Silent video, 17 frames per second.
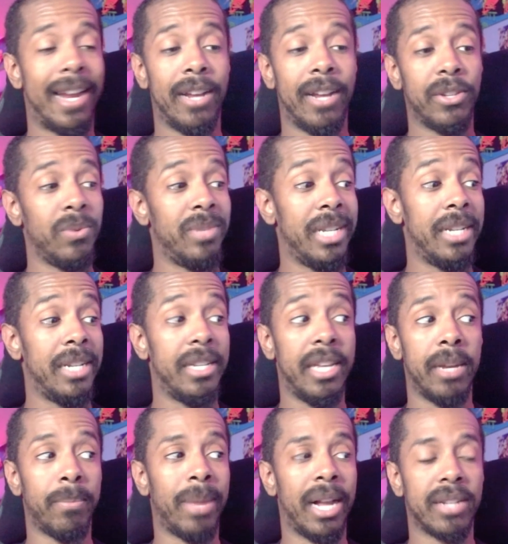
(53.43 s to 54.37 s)
I also
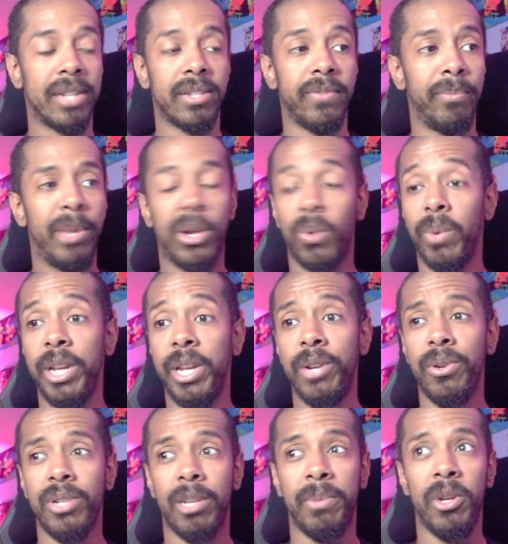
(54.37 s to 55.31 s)
did get a box of Metal
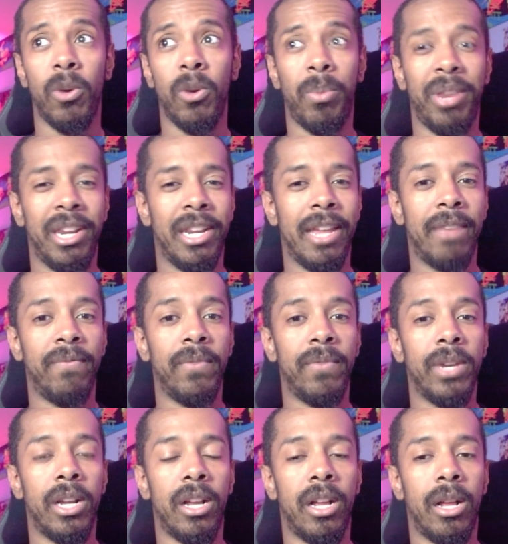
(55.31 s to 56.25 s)
Raiders. I'll be opening
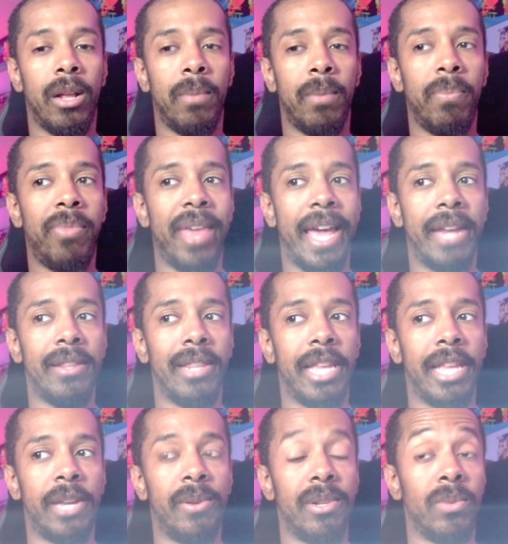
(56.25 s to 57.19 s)
that um,
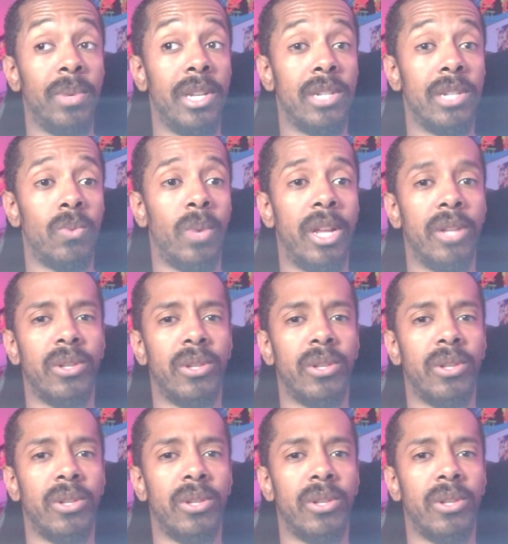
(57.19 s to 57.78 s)
that later this week as